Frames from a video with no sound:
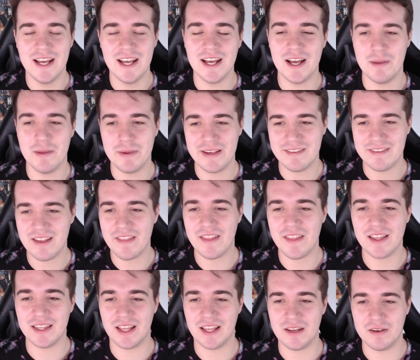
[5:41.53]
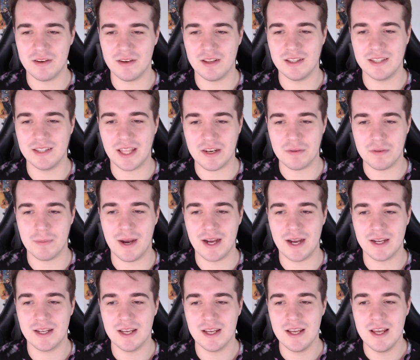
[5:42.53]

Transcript: Um, he's at that land landmark.